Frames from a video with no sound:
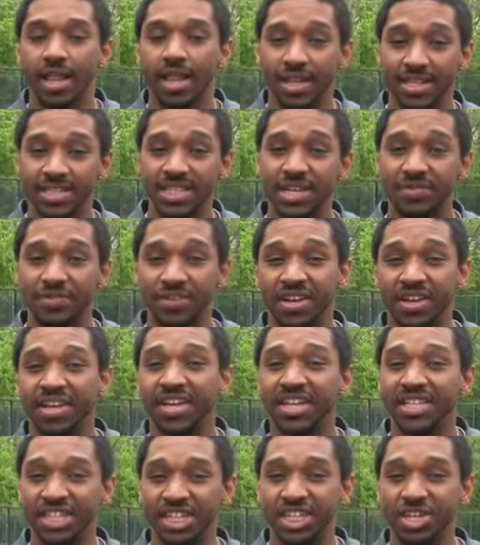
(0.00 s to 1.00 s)
Let's see if he can
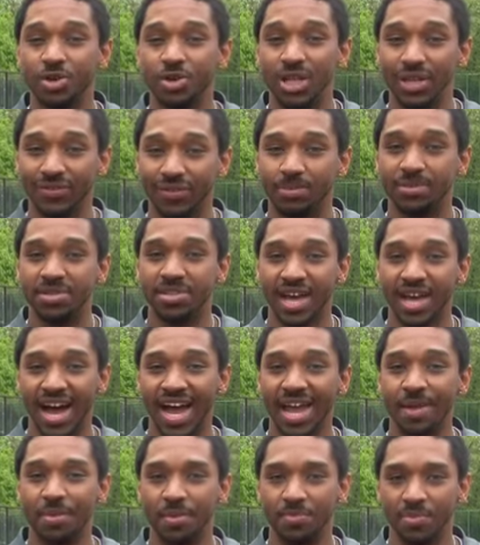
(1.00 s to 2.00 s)
continue to live up to the
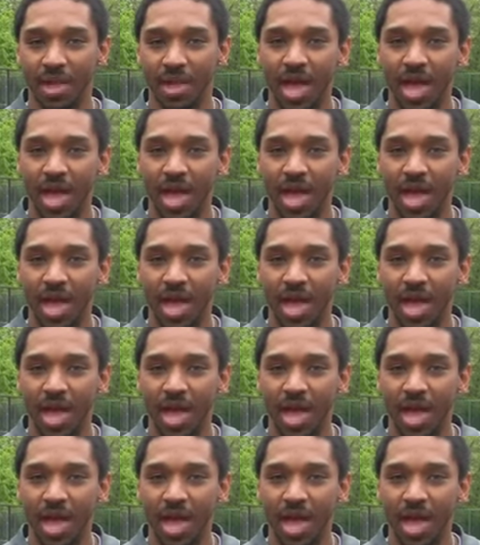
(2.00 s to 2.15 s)
hype.